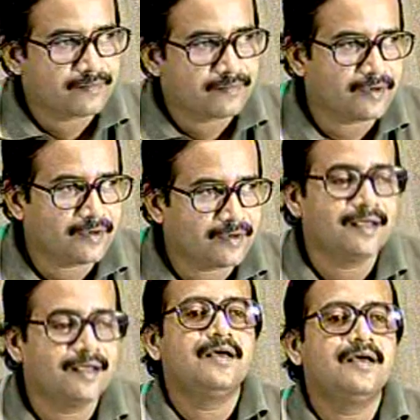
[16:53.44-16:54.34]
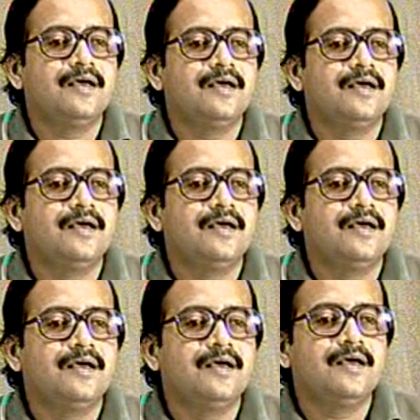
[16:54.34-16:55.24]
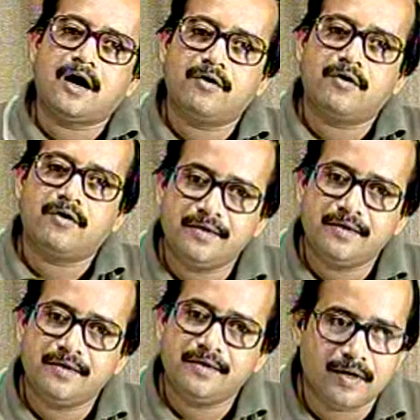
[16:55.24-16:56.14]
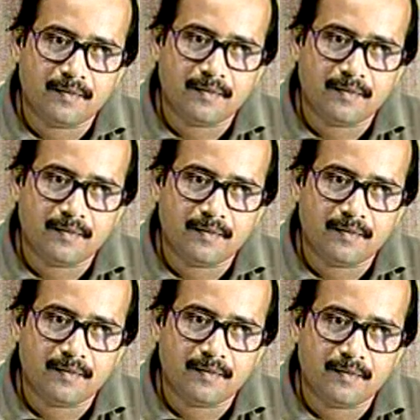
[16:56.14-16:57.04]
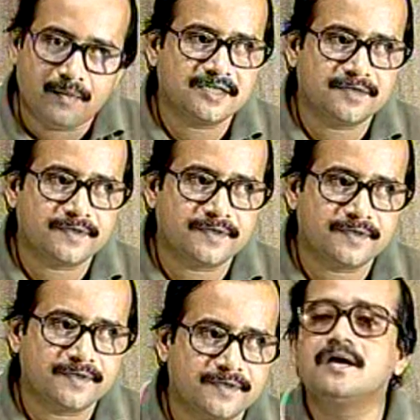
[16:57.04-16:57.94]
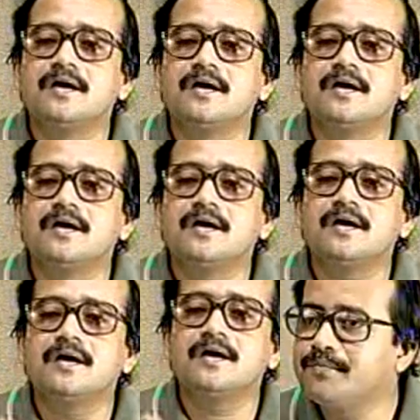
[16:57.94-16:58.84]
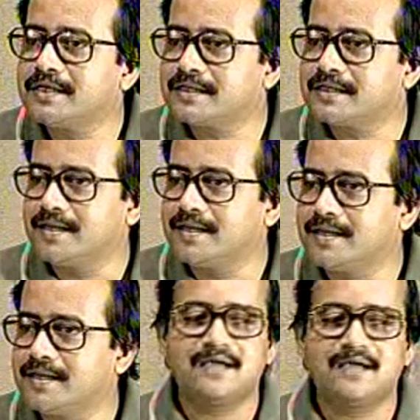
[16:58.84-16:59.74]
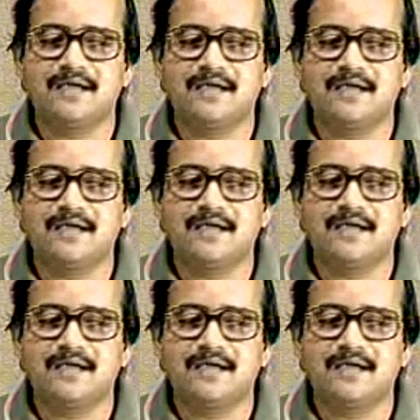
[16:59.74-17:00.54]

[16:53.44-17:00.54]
okay, while our very purpose of transmission reception is in time, basically is a time sequential